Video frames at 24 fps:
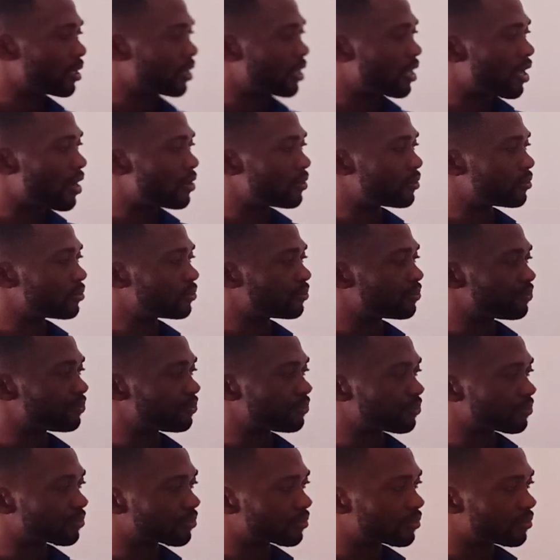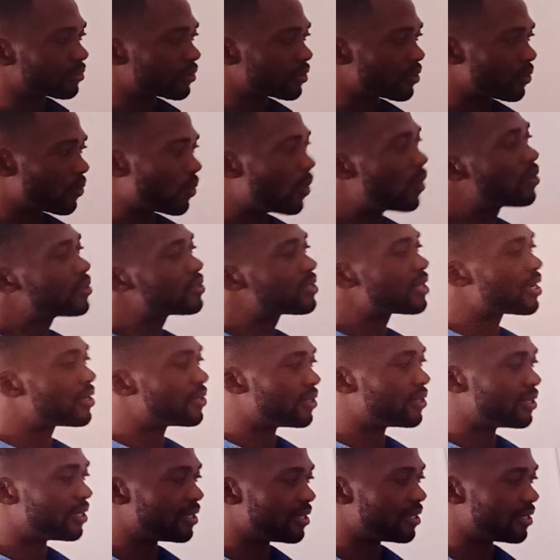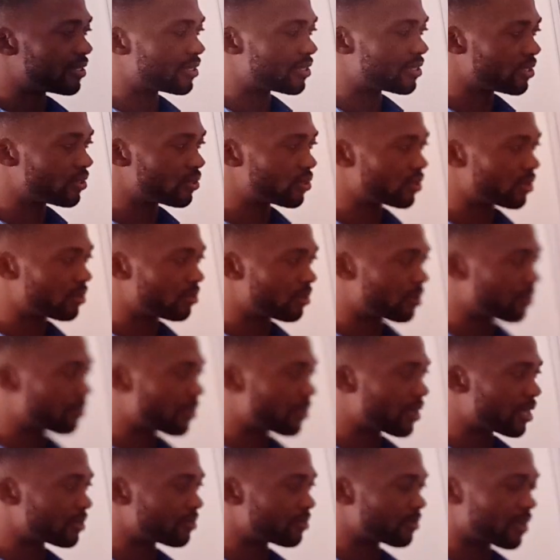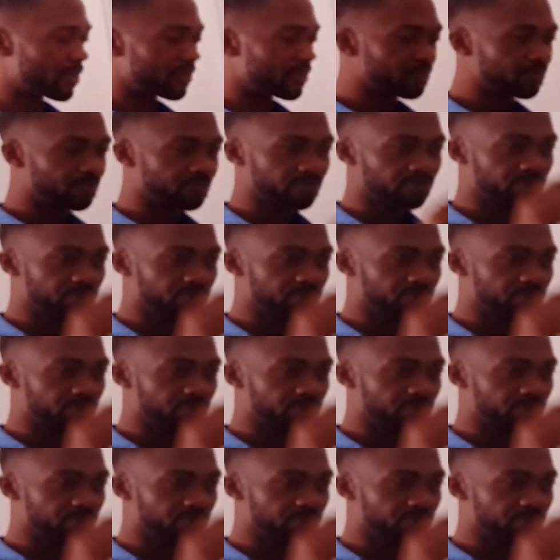Now, once they are released into the blood plasma,